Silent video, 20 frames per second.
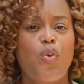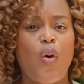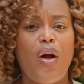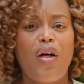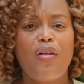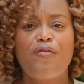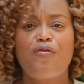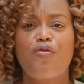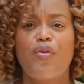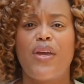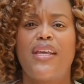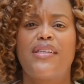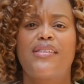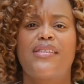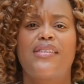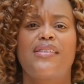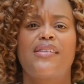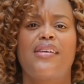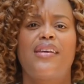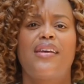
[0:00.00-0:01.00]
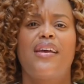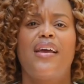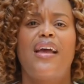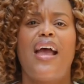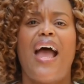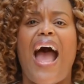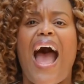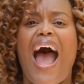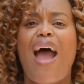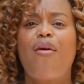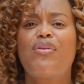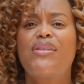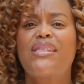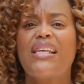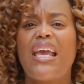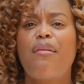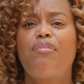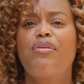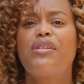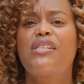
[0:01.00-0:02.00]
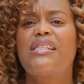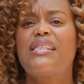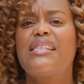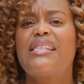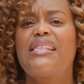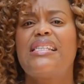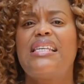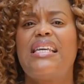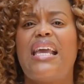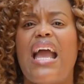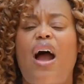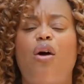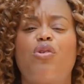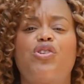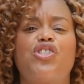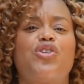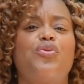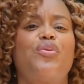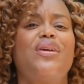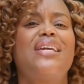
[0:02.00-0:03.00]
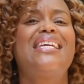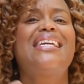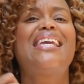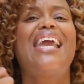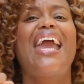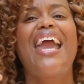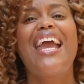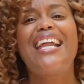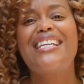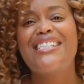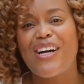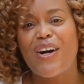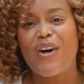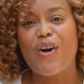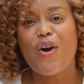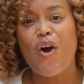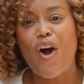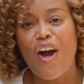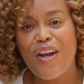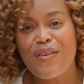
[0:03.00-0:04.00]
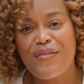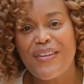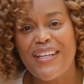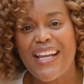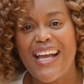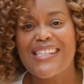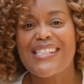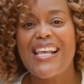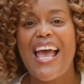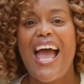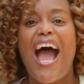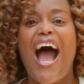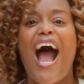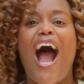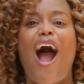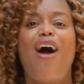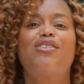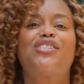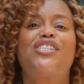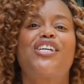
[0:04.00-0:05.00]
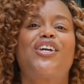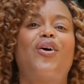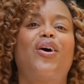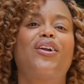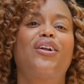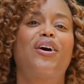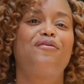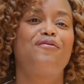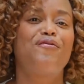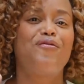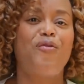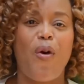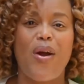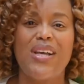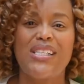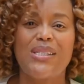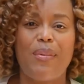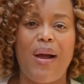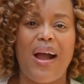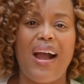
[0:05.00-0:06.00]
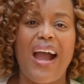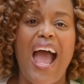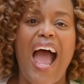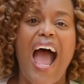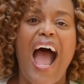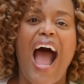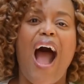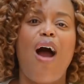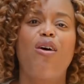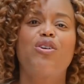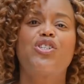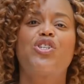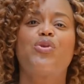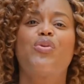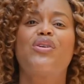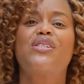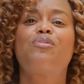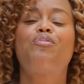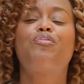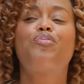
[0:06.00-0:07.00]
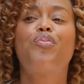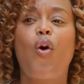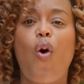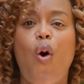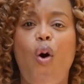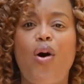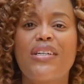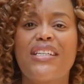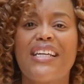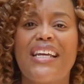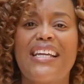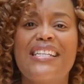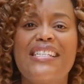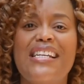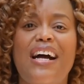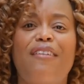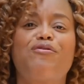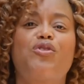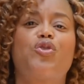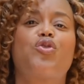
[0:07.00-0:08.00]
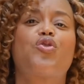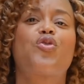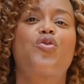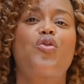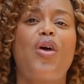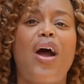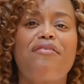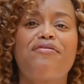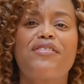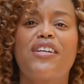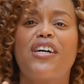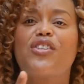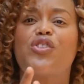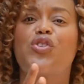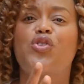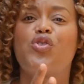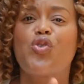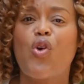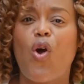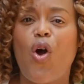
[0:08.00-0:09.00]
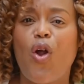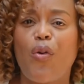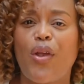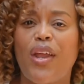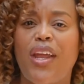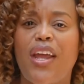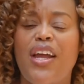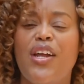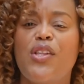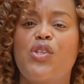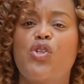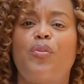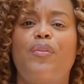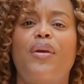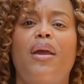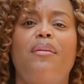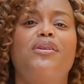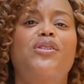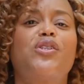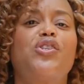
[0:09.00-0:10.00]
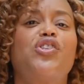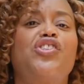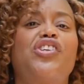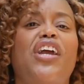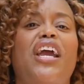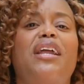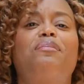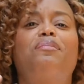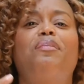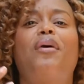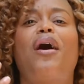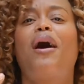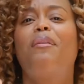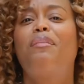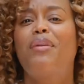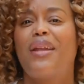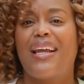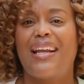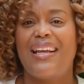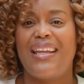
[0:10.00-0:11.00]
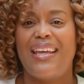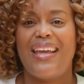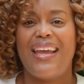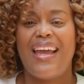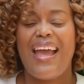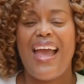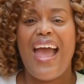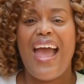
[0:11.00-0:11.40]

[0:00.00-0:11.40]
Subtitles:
12 weeks, I was able to see how she regained her confidence, how she got her voice back, how she was bold enough to craft her story to be able to share it publicly.